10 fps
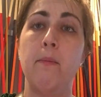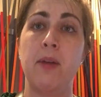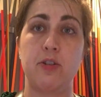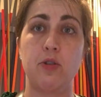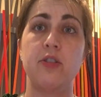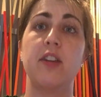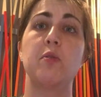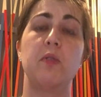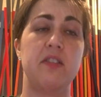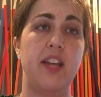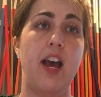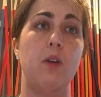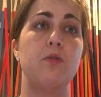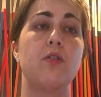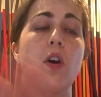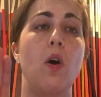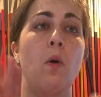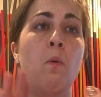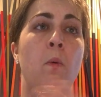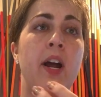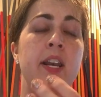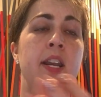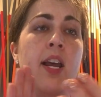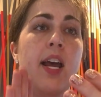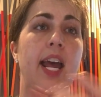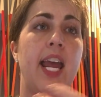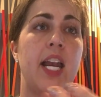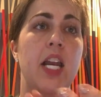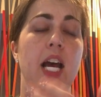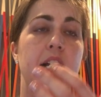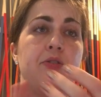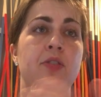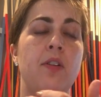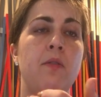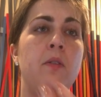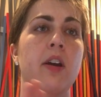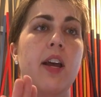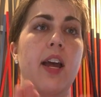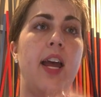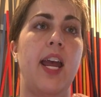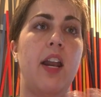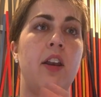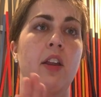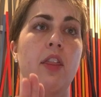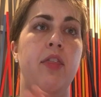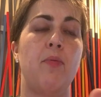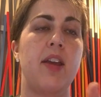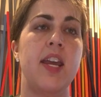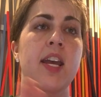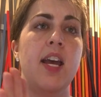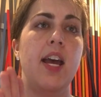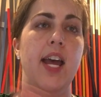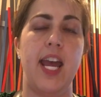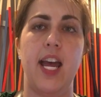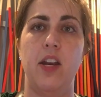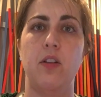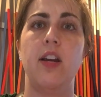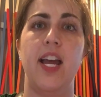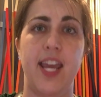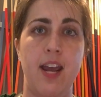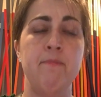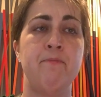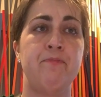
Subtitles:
Measure 6 would sound 1 and a 2 and 3 and. Again,